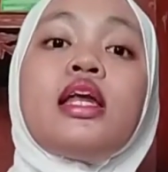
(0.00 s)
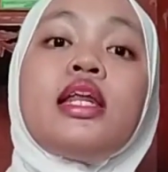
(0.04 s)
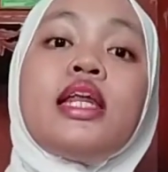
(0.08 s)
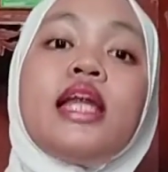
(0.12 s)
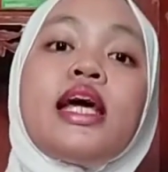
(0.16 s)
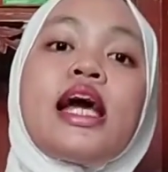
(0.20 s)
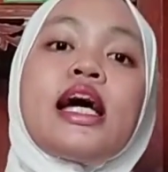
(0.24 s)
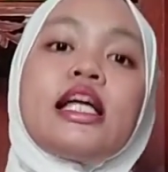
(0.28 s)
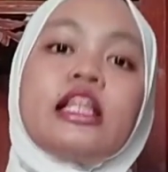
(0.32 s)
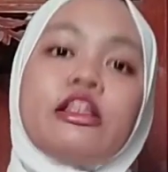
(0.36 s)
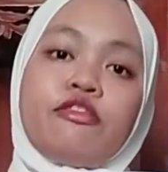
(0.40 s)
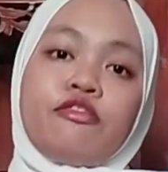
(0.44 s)

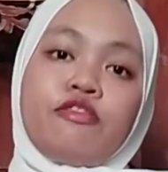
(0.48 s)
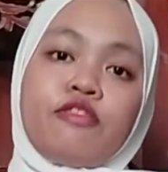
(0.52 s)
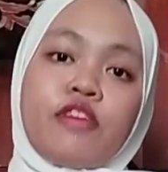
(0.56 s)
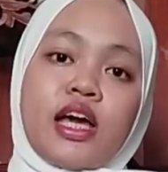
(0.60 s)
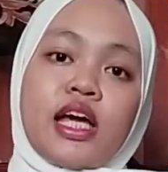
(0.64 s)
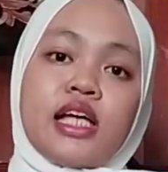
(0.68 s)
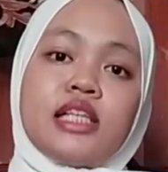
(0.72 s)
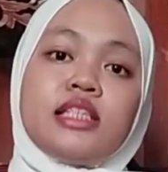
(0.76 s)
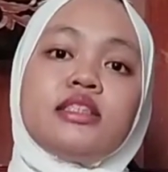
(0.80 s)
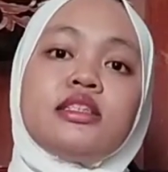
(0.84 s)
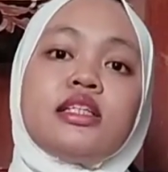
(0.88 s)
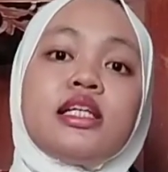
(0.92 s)
Negative
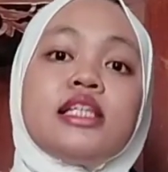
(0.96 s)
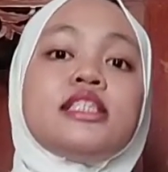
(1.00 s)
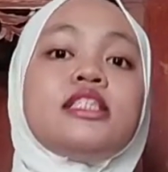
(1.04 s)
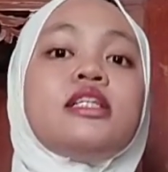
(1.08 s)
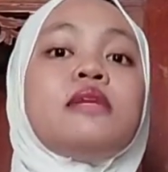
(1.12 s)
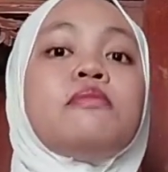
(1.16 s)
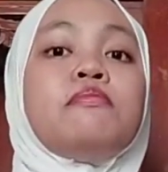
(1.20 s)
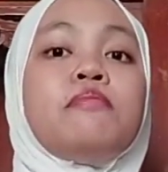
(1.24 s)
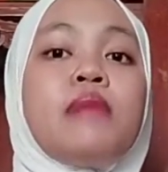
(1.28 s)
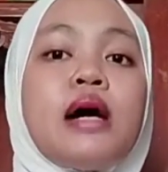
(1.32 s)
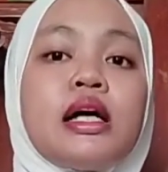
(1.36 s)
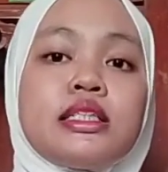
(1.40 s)
face is
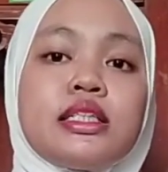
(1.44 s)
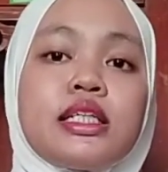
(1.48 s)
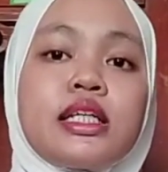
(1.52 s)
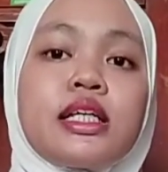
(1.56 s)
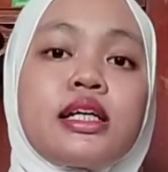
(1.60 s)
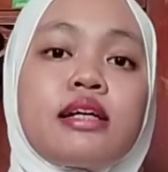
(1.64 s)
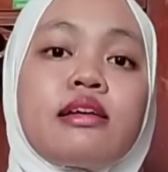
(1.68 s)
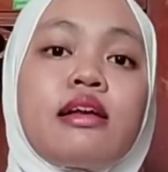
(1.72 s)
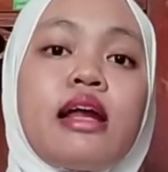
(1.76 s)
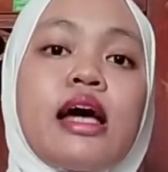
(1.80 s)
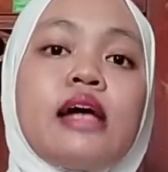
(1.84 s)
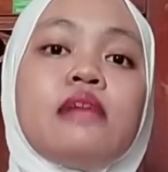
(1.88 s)
the
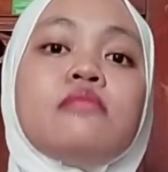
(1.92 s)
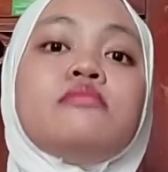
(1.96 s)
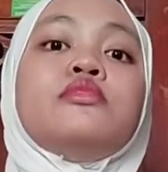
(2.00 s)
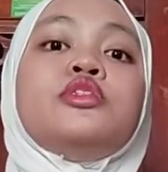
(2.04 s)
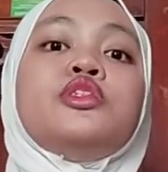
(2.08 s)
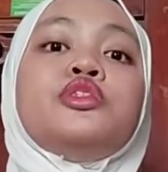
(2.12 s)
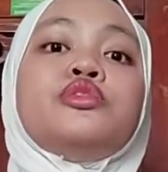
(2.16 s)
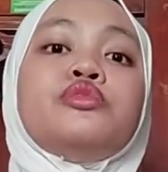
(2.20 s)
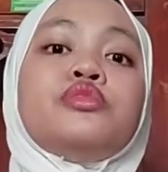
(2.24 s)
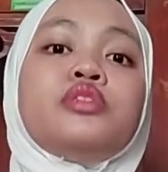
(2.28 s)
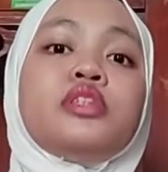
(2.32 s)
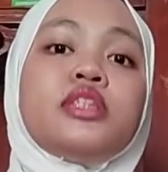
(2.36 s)
basic
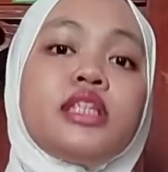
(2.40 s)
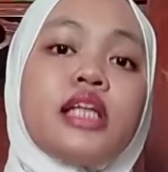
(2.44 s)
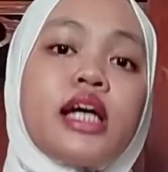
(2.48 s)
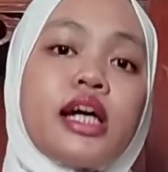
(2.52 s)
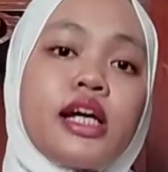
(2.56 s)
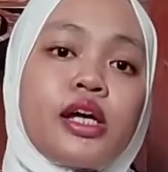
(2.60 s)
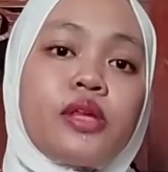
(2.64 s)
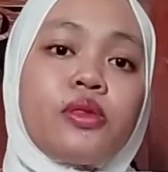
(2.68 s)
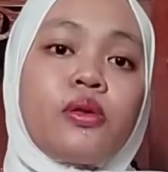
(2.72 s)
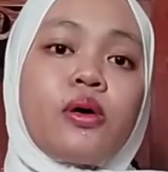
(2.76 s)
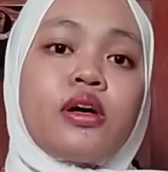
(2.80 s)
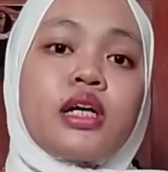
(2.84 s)
claim to
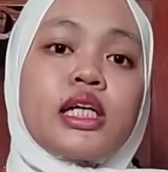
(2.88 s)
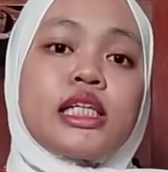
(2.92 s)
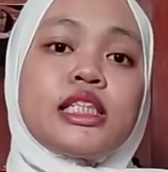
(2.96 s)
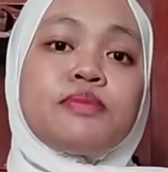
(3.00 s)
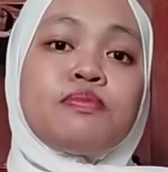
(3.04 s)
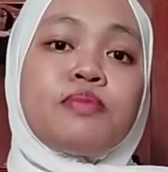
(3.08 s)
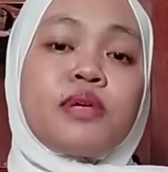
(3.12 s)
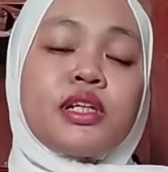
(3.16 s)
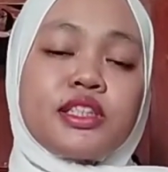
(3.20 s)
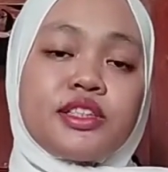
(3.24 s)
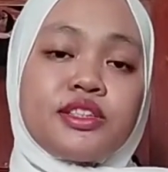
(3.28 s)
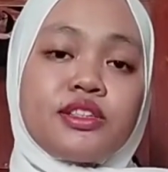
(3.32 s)

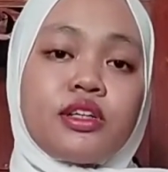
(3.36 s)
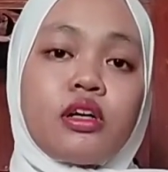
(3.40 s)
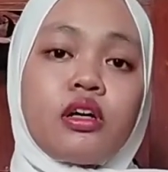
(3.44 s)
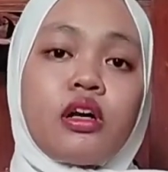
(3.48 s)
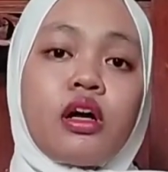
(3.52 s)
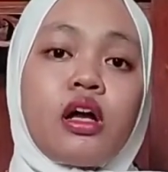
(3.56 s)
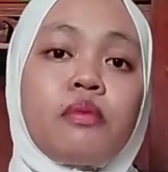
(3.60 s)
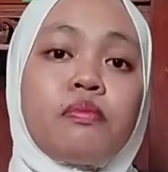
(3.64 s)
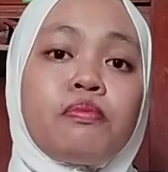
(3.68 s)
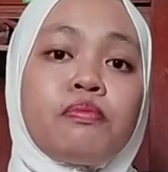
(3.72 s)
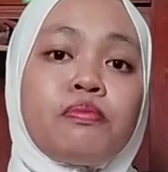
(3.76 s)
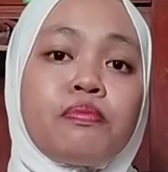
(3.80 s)
territory's
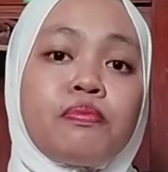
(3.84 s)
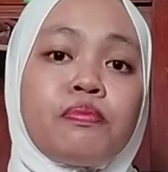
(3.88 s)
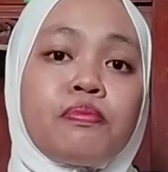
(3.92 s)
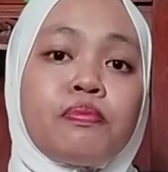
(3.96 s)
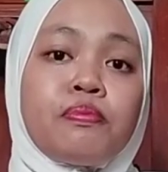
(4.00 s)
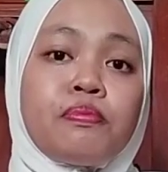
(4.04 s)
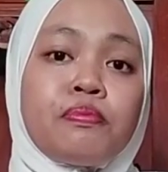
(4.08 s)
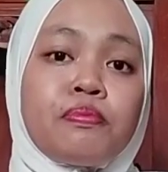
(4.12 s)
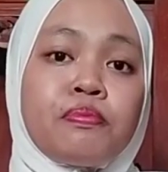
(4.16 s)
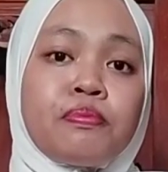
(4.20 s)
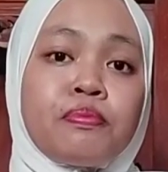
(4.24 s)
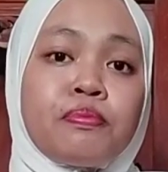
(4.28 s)
personal
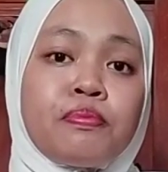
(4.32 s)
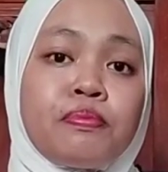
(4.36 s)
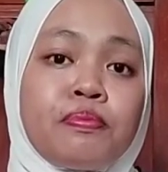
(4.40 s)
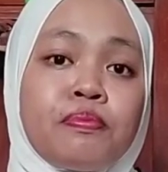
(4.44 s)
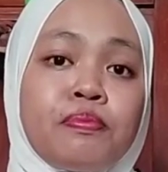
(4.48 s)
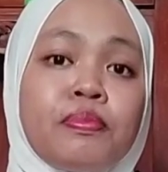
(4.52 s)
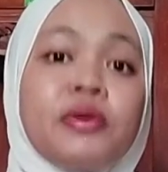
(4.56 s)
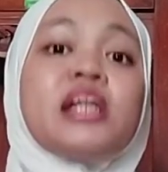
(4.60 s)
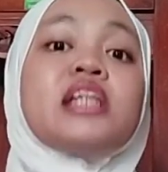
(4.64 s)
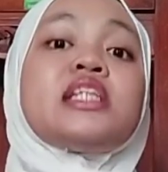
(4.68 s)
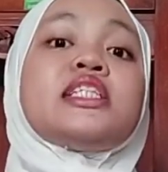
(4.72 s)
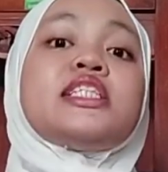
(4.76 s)

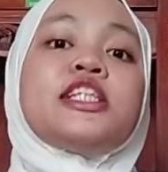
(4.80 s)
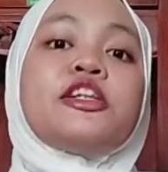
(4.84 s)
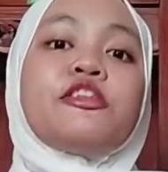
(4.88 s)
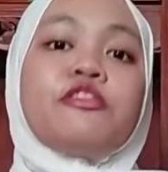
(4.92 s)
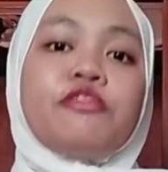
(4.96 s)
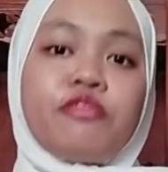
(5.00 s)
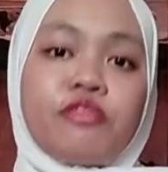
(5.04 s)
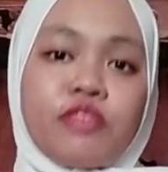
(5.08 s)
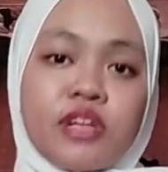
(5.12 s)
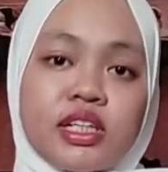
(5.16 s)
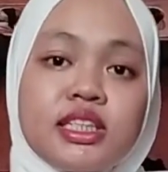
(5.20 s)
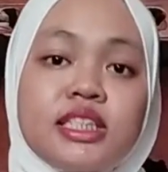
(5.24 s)

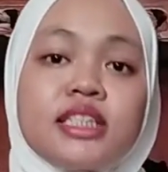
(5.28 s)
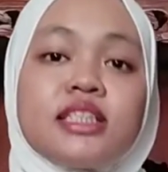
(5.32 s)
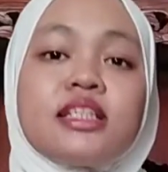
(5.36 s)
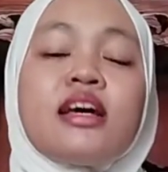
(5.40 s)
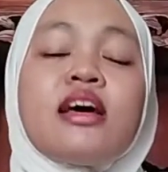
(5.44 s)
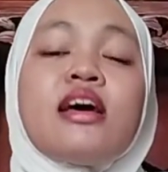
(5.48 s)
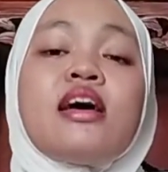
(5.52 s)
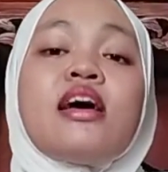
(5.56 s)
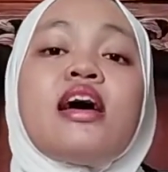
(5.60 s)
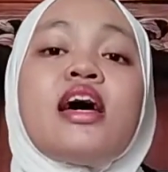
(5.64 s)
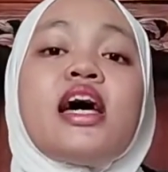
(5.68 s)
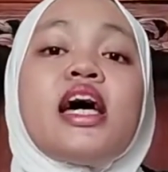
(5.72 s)
preservice
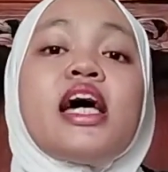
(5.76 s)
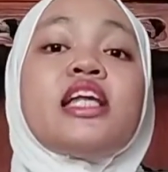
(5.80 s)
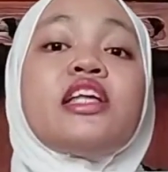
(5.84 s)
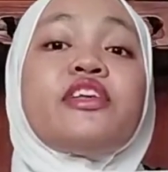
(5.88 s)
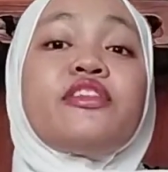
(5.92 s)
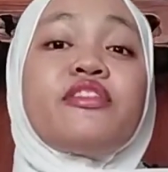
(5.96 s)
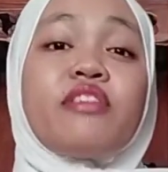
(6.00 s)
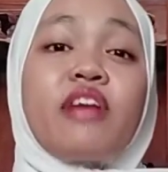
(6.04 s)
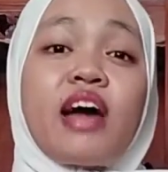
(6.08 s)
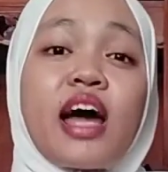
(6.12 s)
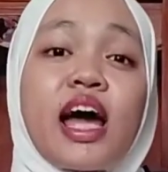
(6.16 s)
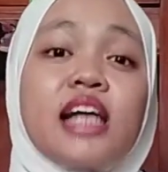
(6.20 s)

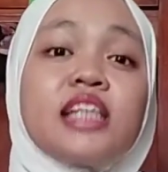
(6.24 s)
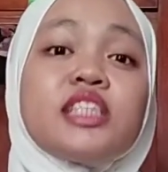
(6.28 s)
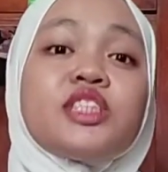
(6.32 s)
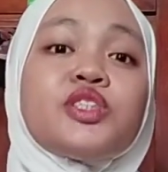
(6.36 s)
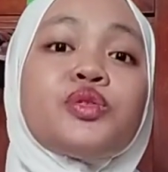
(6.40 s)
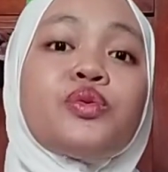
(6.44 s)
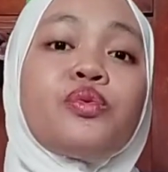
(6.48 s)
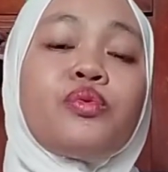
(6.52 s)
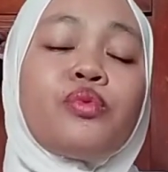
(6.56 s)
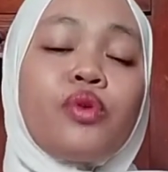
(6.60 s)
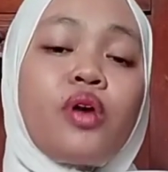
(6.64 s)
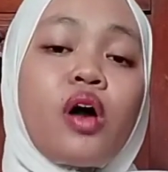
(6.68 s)
and
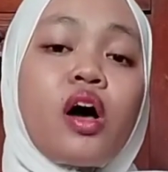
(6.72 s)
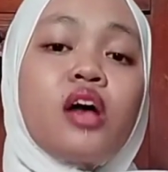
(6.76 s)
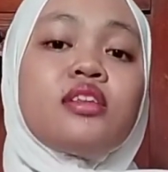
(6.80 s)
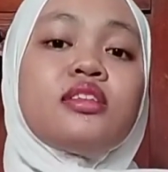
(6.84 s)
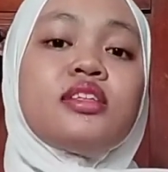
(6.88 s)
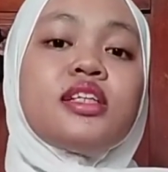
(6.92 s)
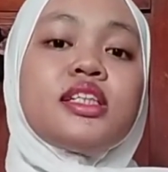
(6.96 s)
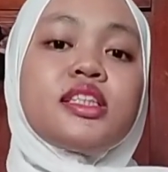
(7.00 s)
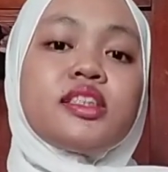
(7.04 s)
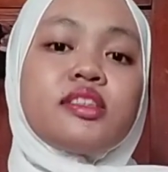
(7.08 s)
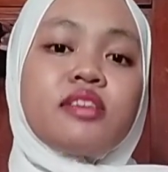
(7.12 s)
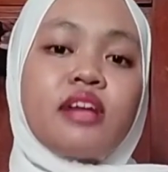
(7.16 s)
rights to
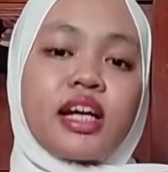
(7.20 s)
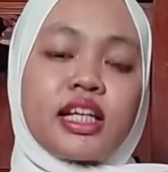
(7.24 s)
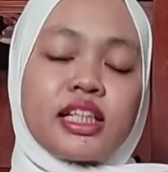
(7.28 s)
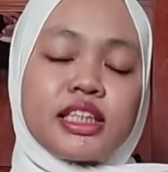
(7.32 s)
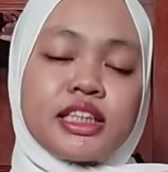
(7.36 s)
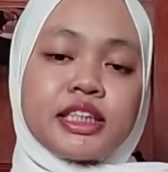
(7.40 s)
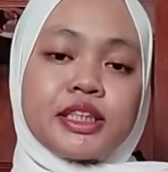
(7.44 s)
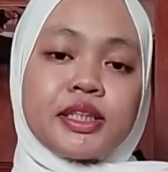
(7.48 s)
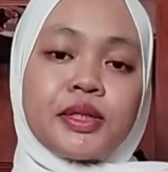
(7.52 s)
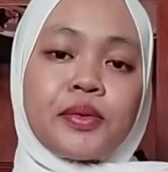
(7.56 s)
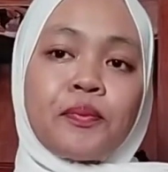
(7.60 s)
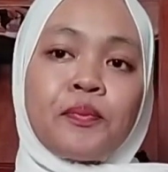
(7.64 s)

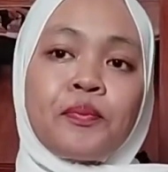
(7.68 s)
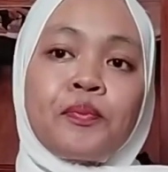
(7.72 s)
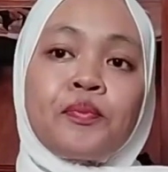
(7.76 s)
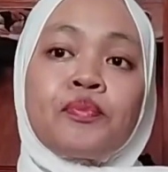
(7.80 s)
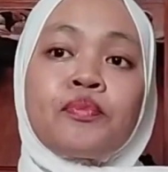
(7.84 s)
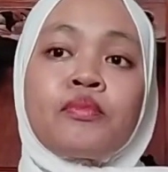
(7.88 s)
non-distraction.